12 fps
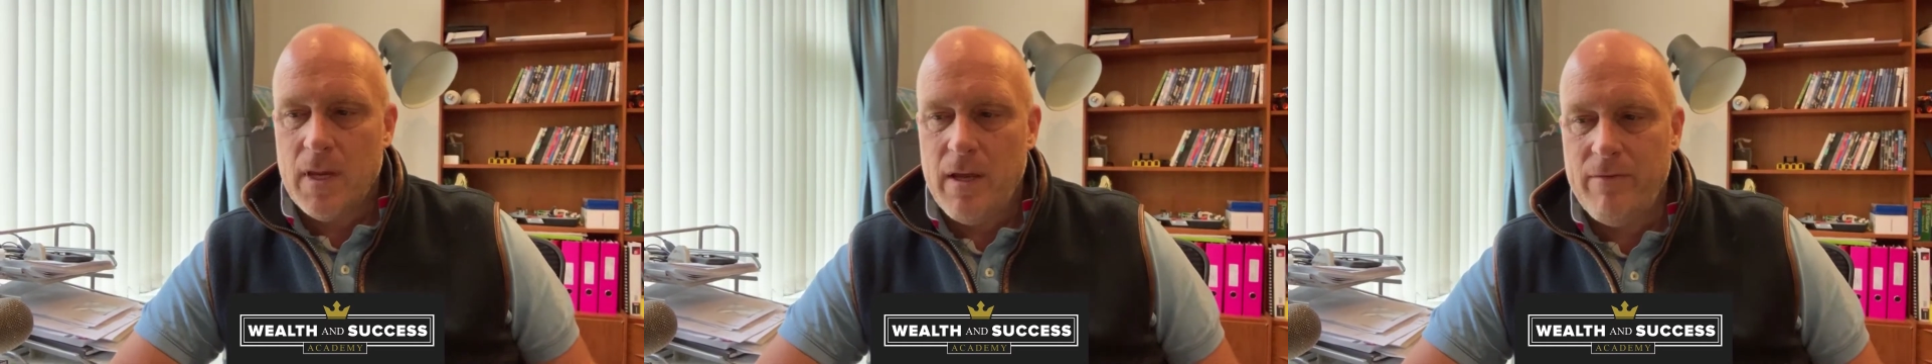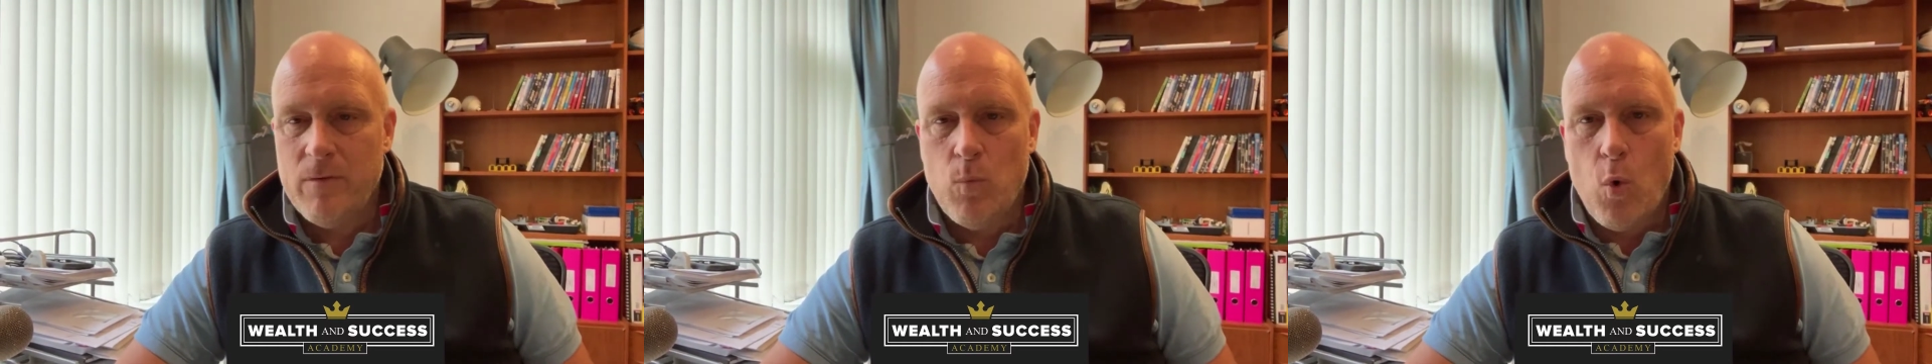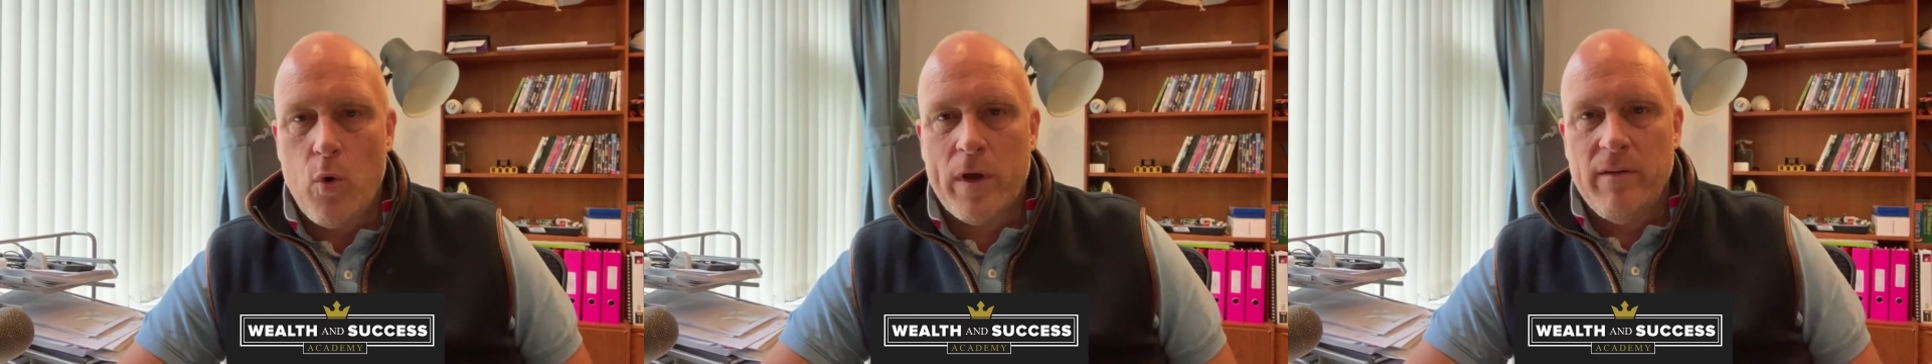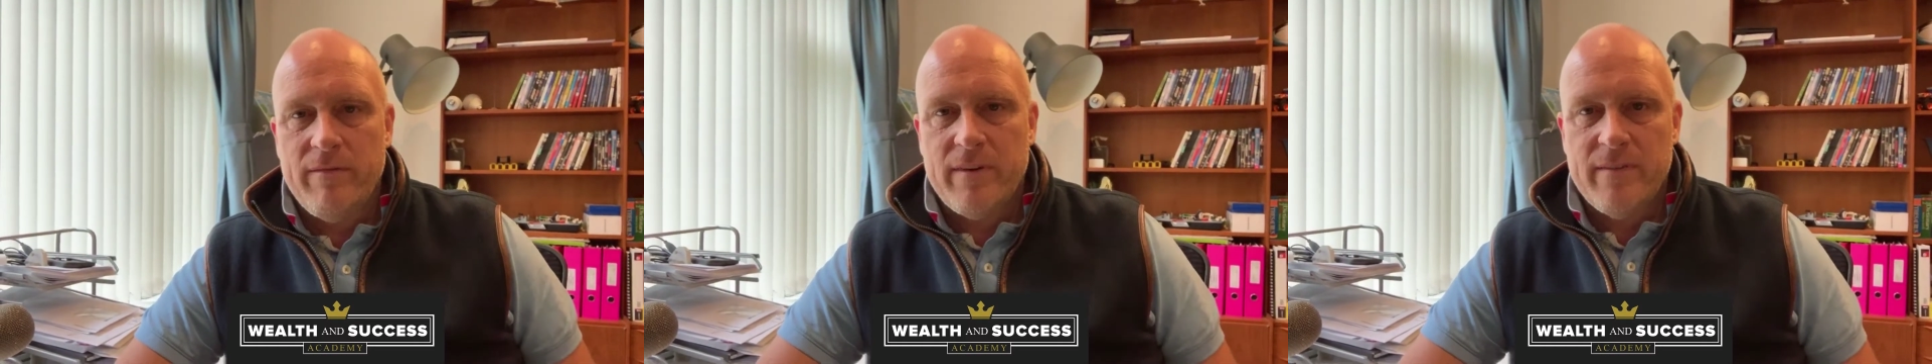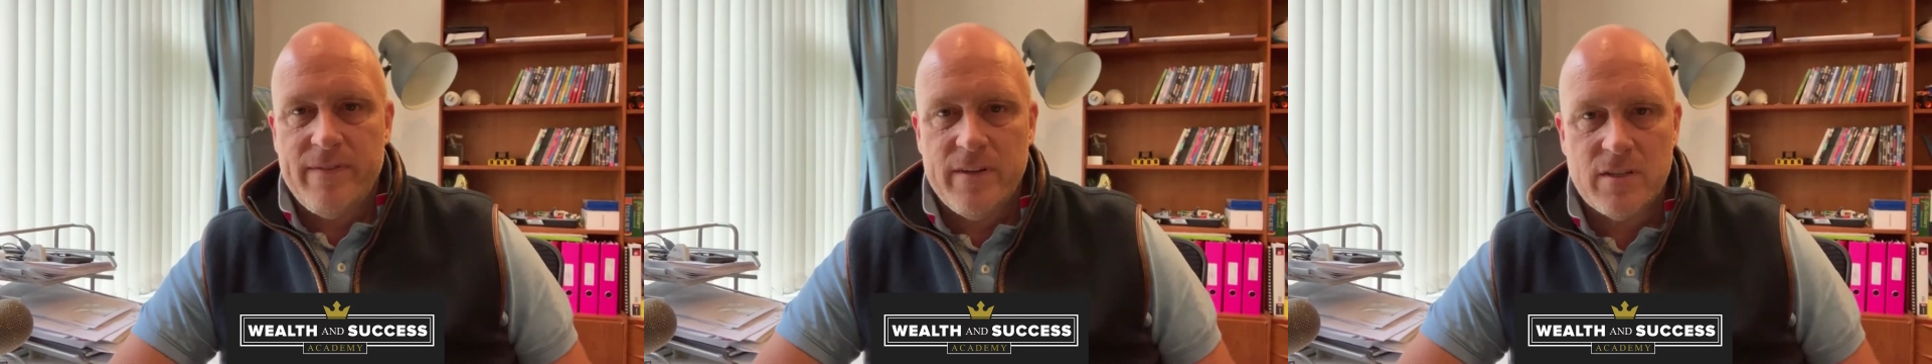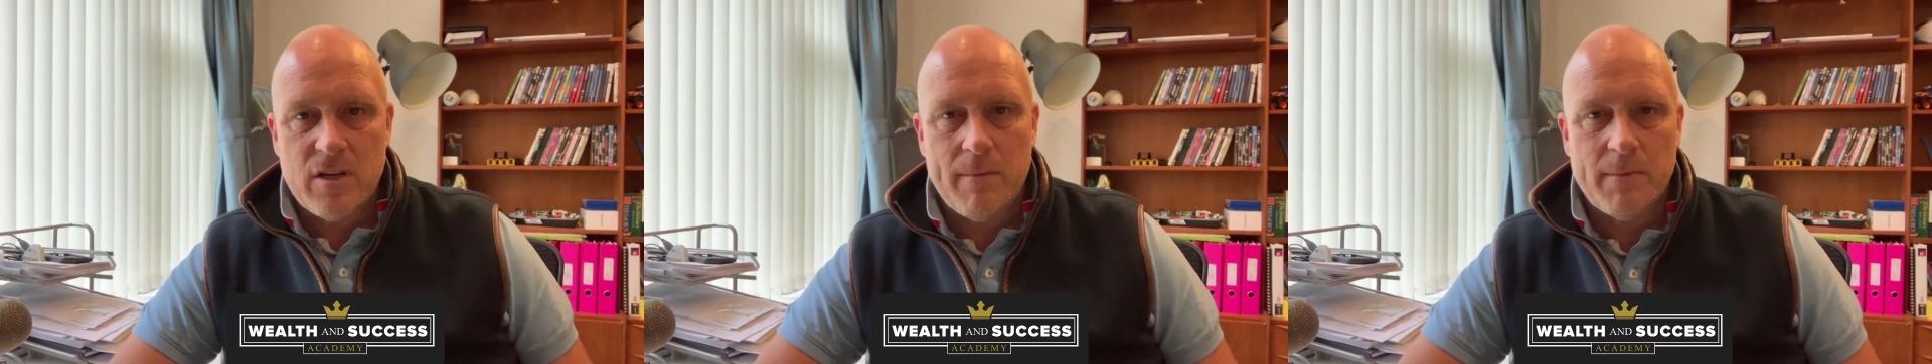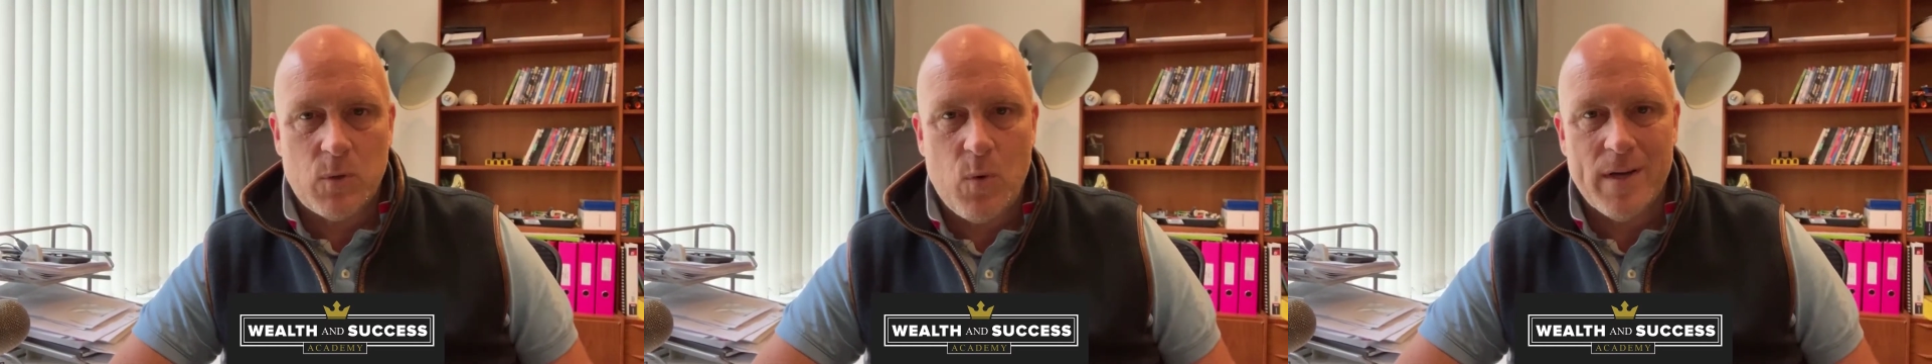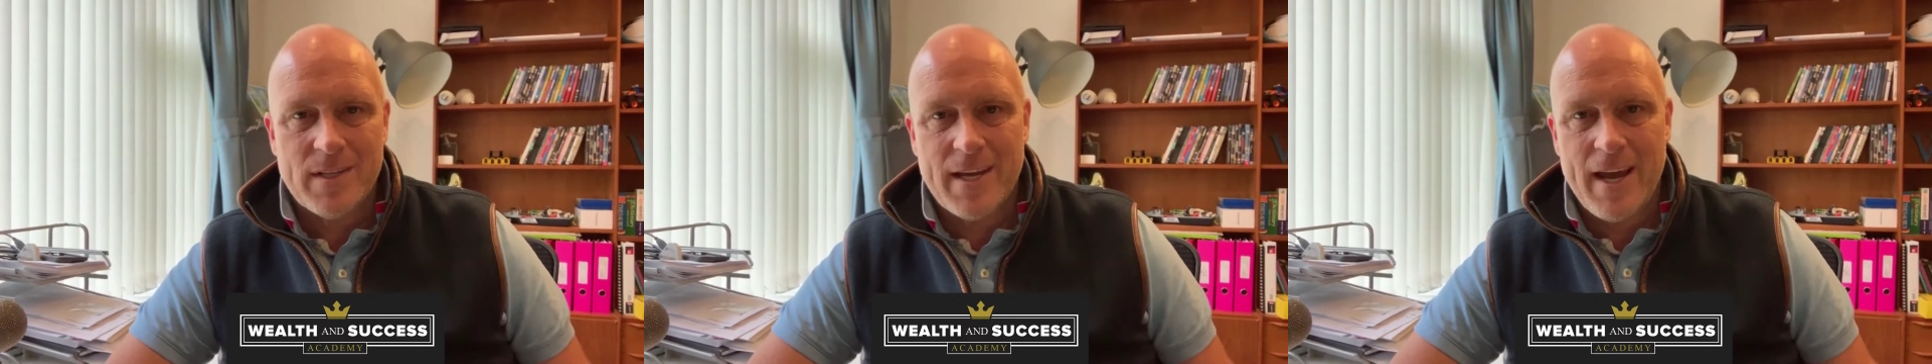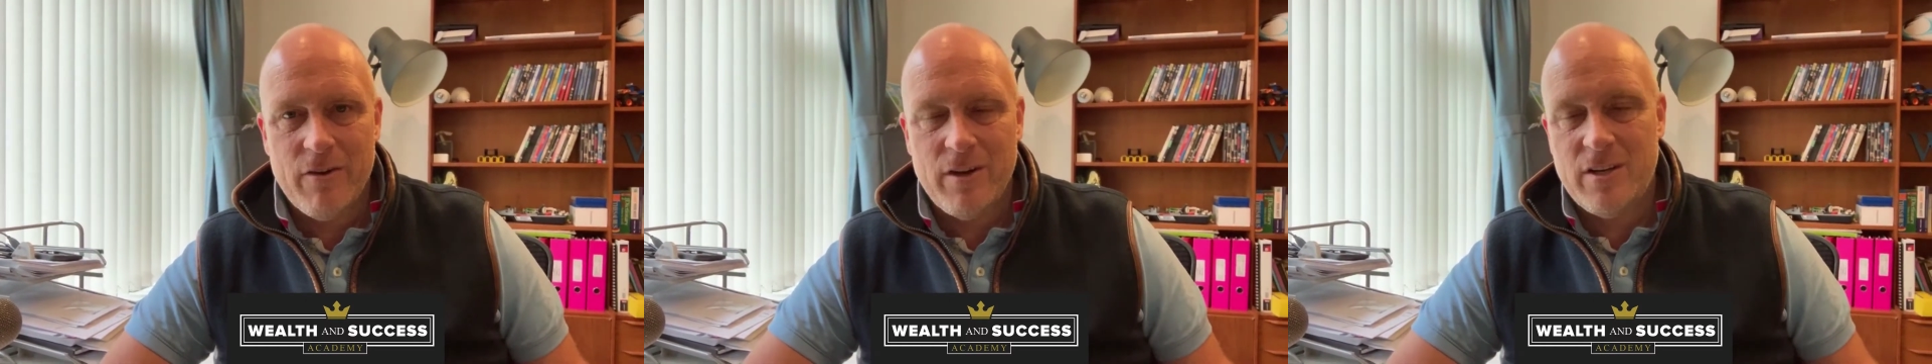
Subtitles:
Even walking for the first time is quite scary